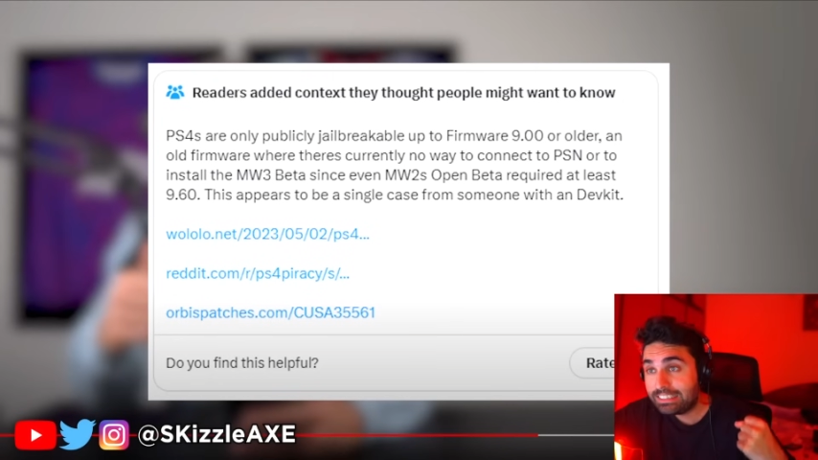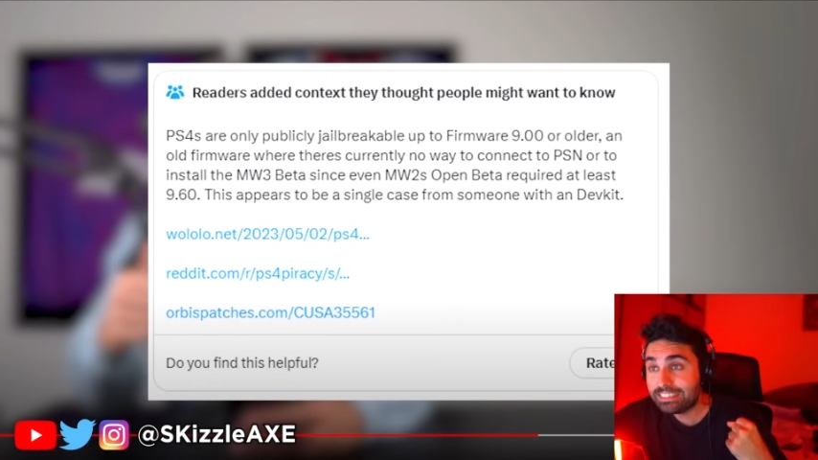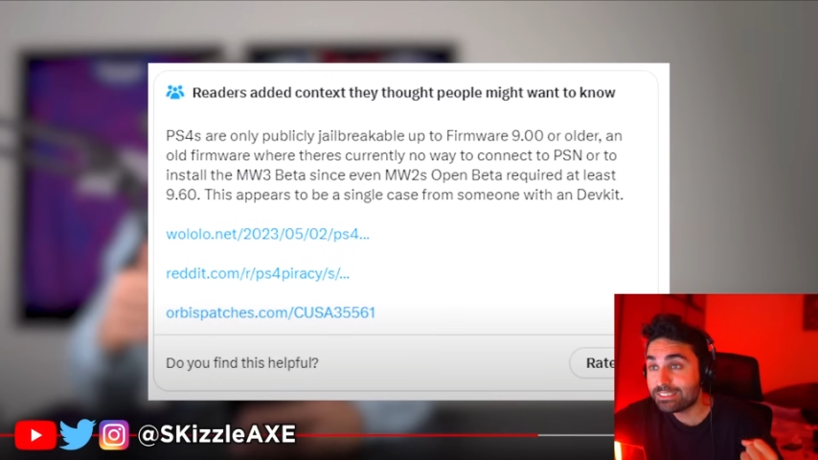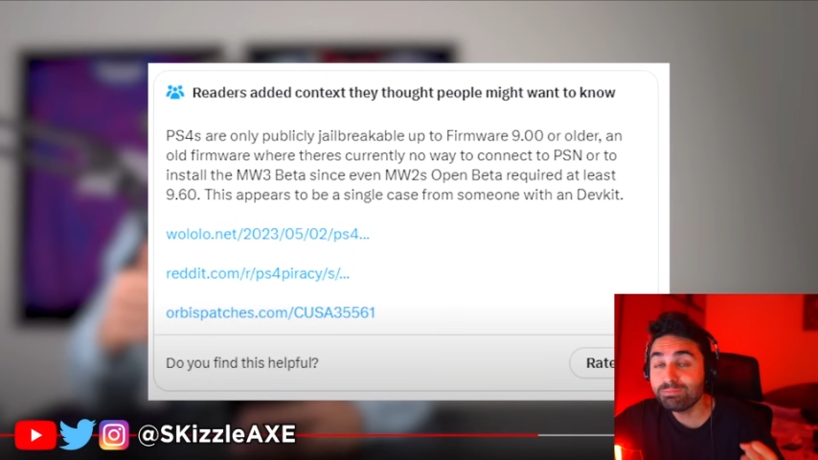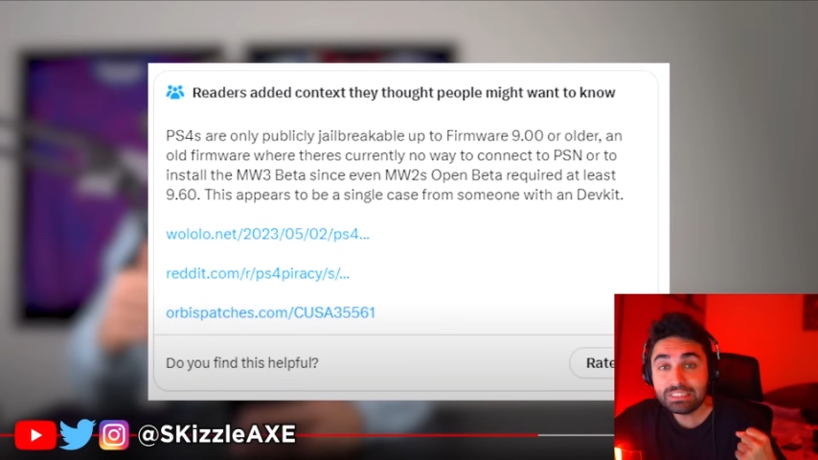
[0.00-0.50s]

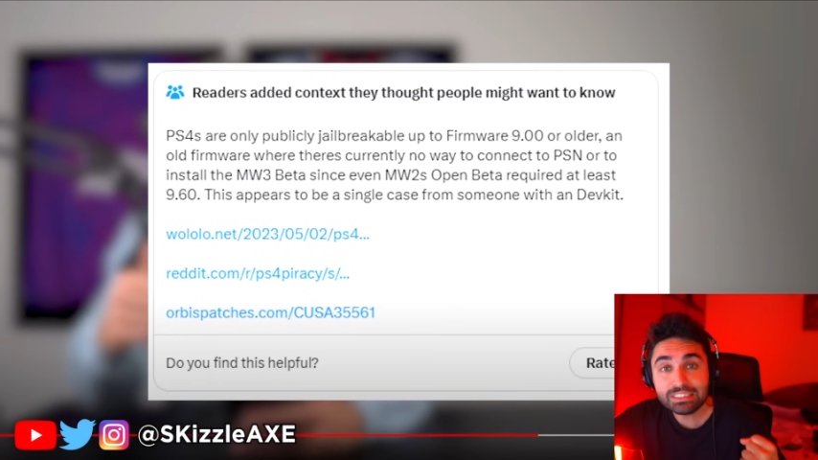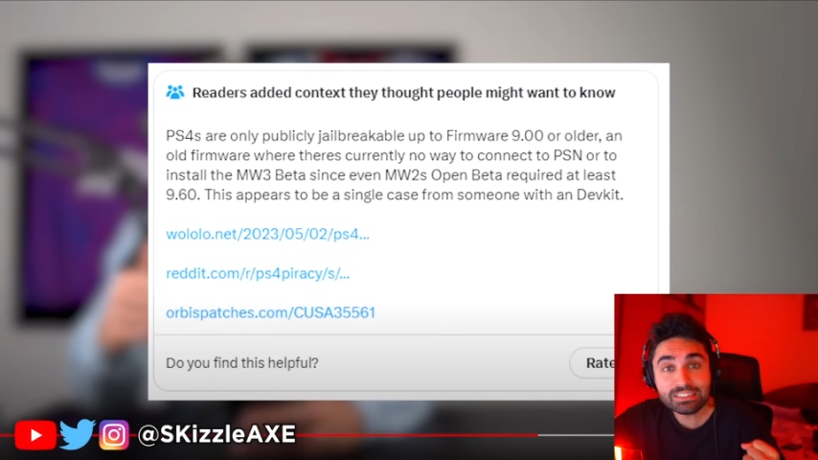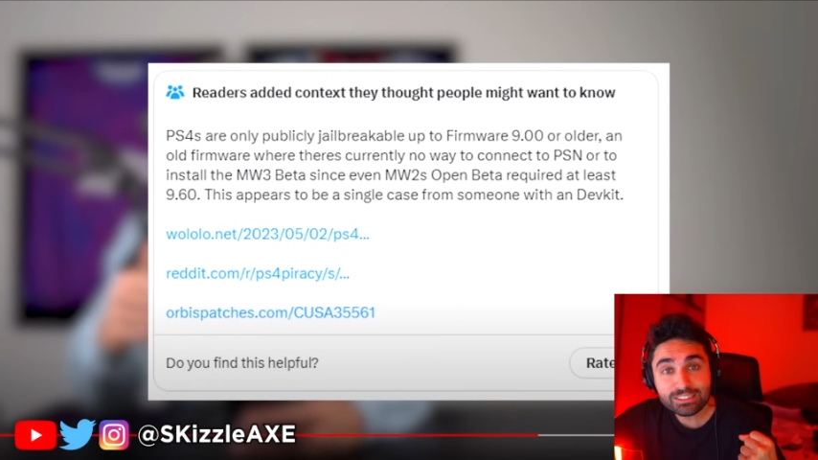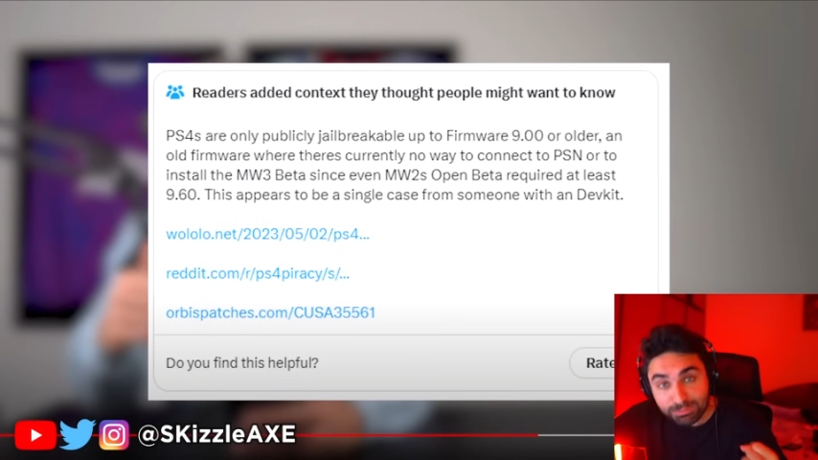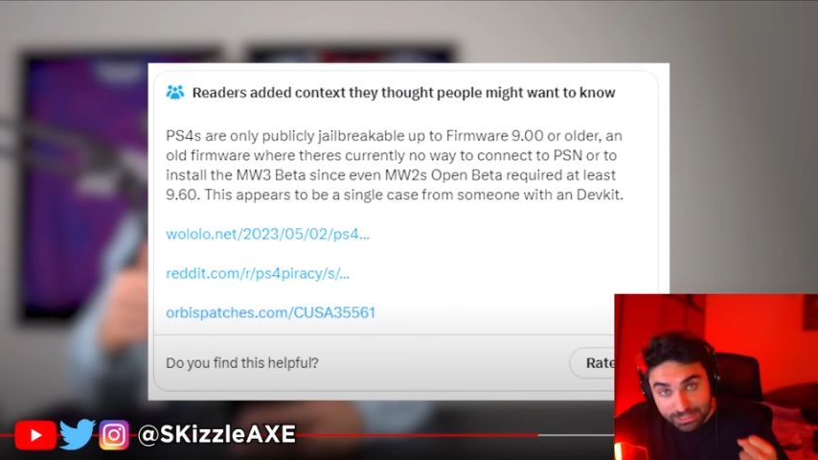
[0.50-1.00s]
This
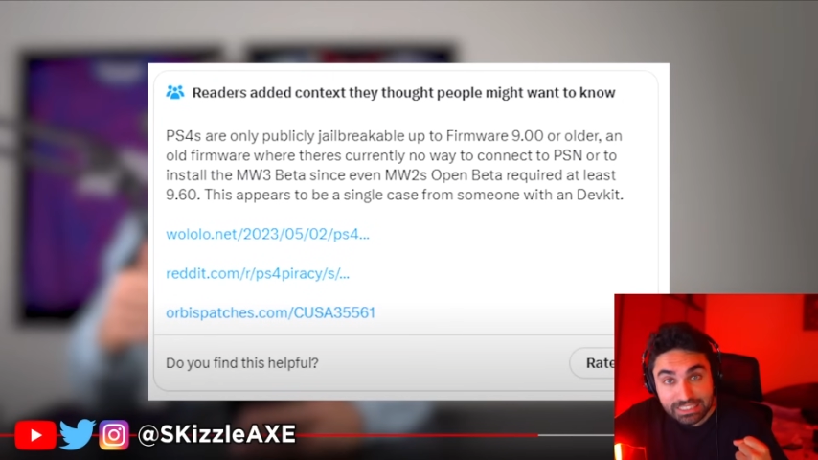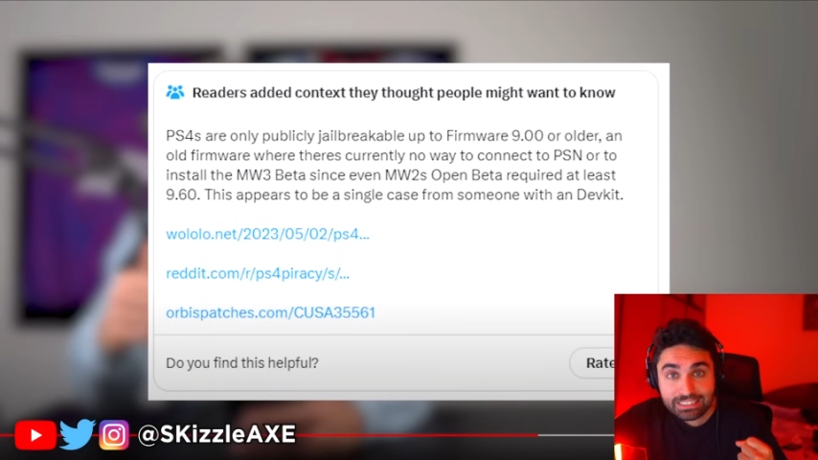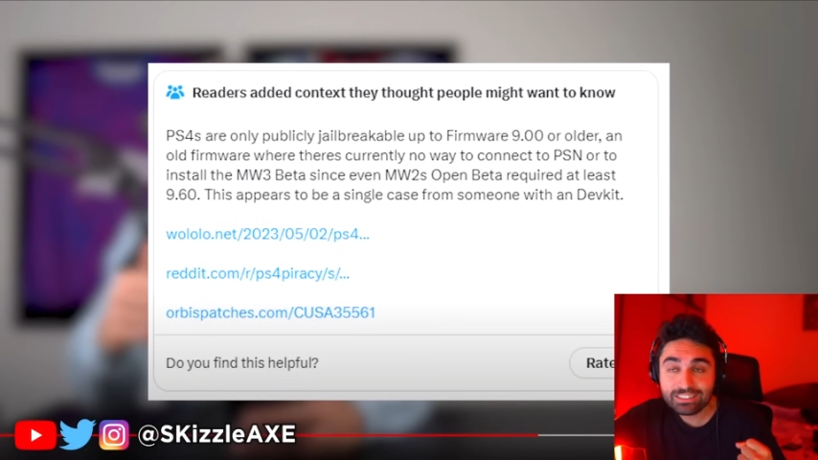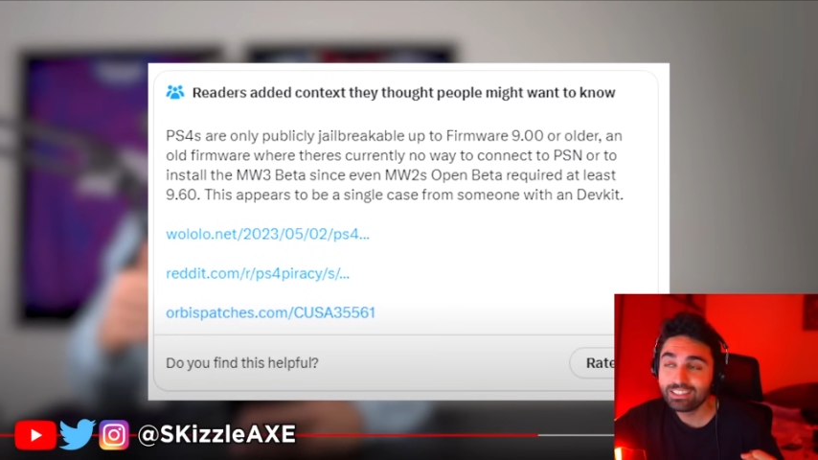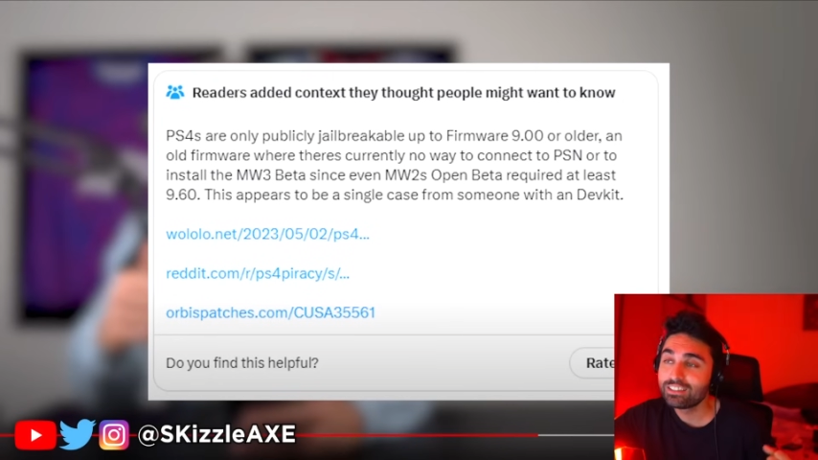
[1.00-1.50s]
matters me.